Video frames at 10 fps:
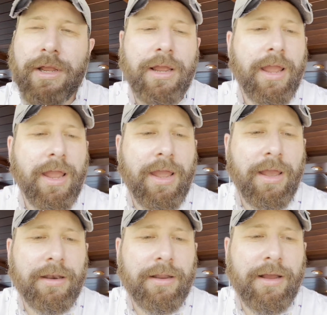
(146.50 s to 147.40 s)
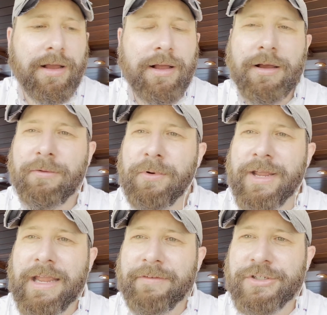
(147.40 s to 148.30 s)
and want
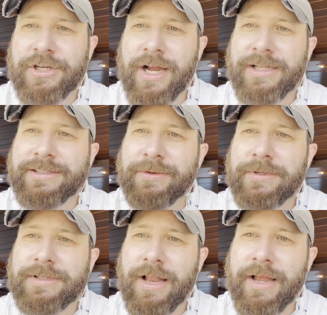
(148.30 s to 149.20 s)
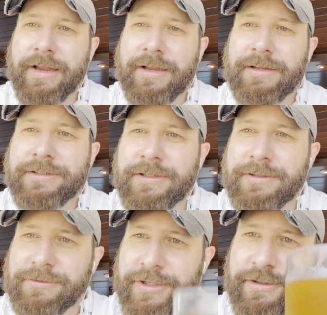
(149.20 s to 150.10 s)
to give it a shot, see what it's like.
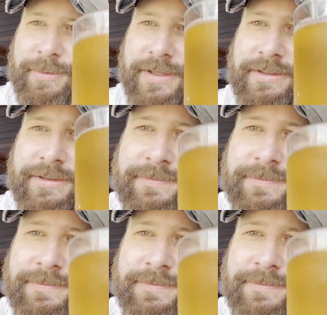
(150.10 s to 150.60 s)
So cheers, mates.